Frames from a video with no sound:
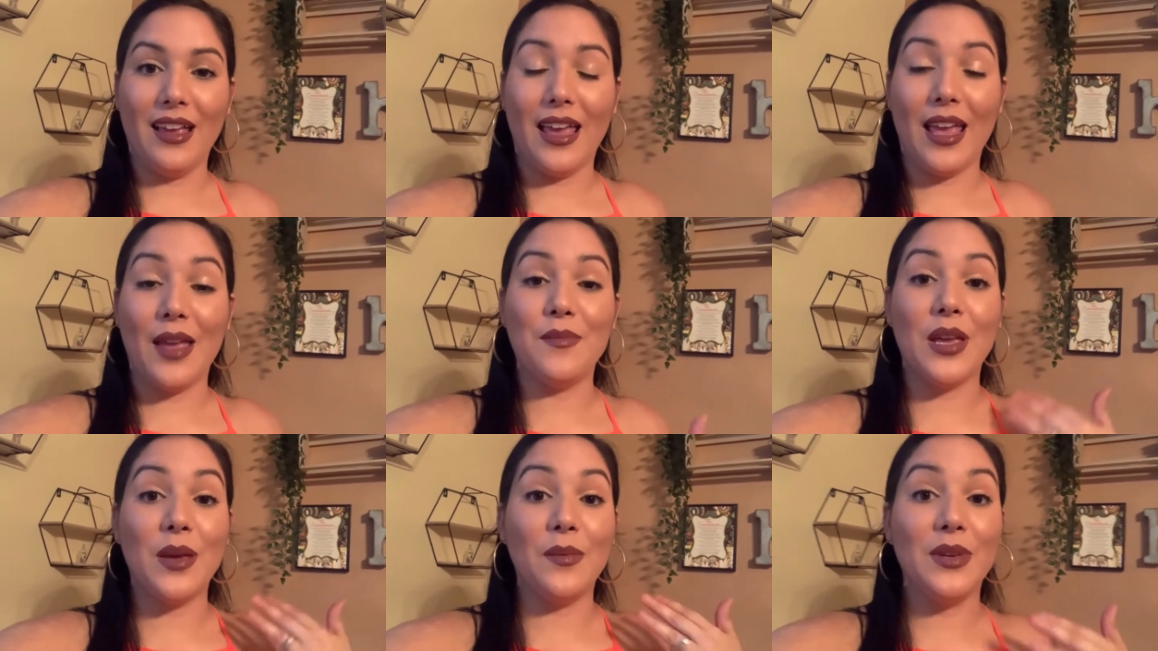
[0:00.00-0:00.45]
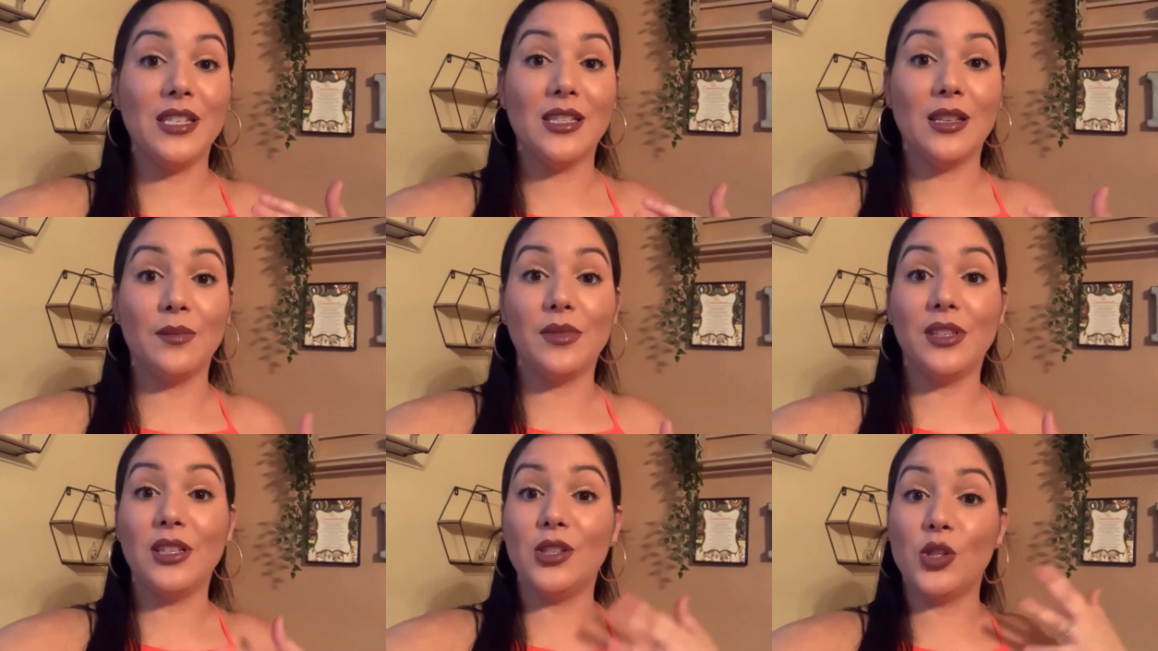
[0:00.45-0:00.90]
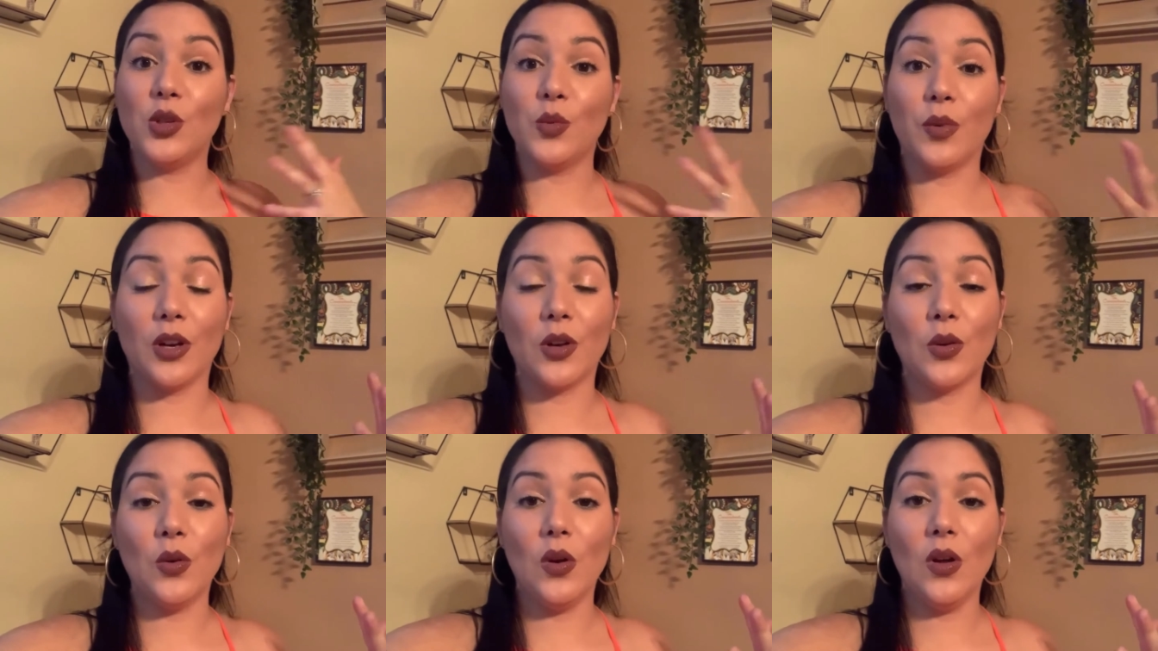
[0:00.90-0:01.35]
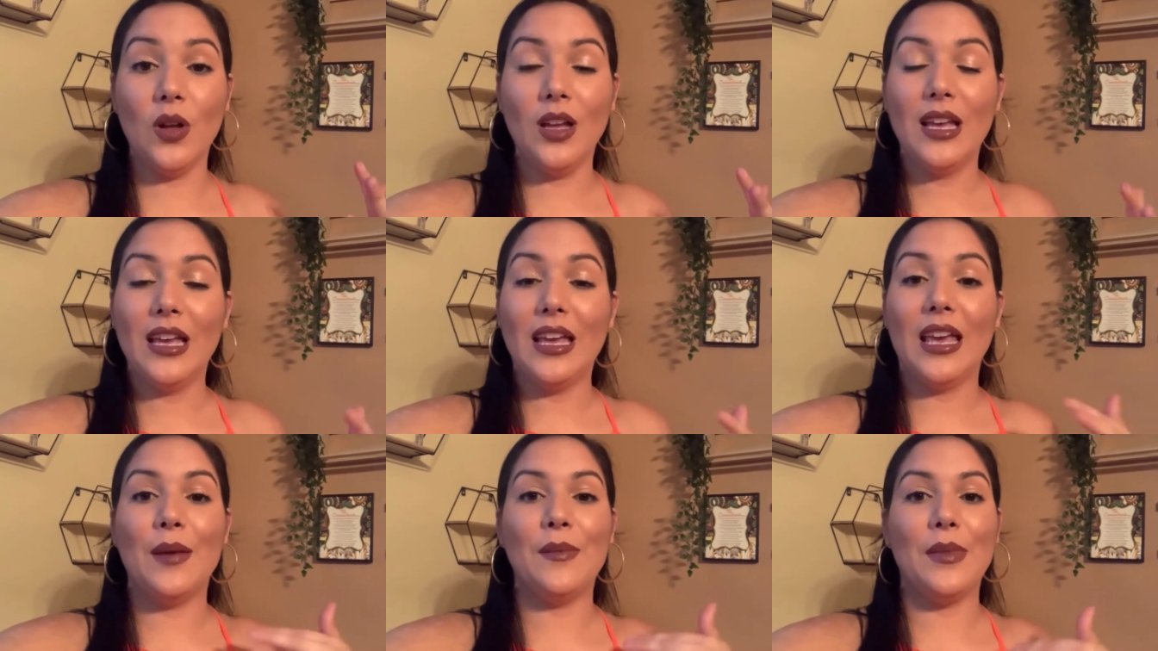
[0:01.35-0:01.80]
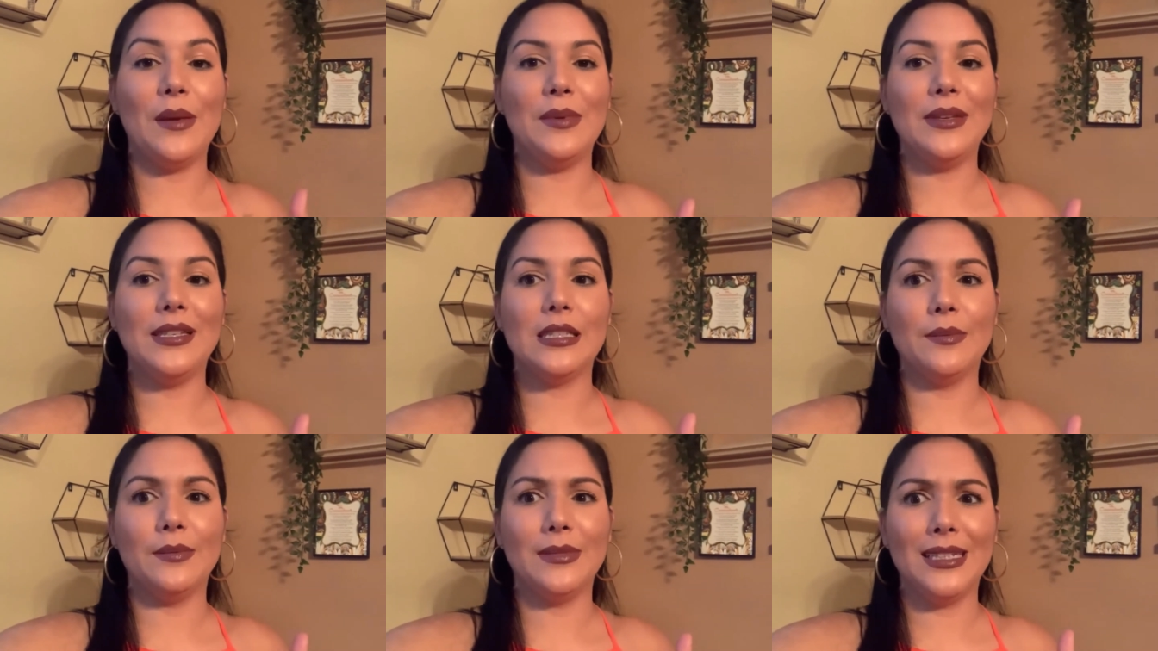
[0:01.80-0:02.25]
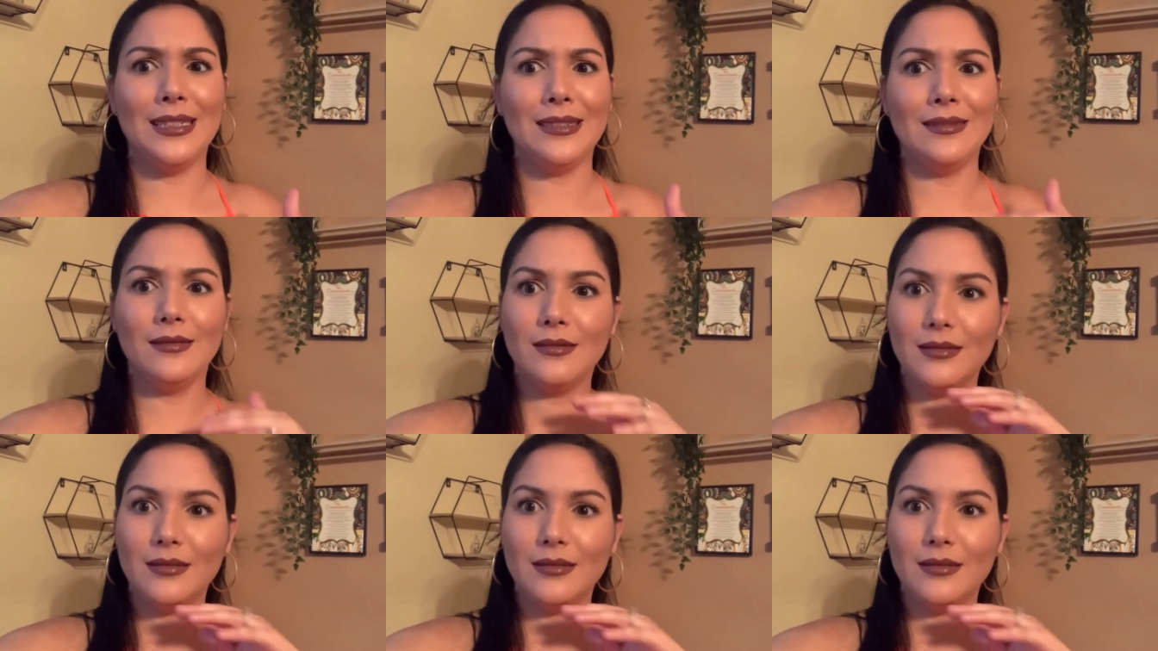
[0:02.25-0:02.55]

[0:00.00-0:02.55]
It may be something super cool, it may be something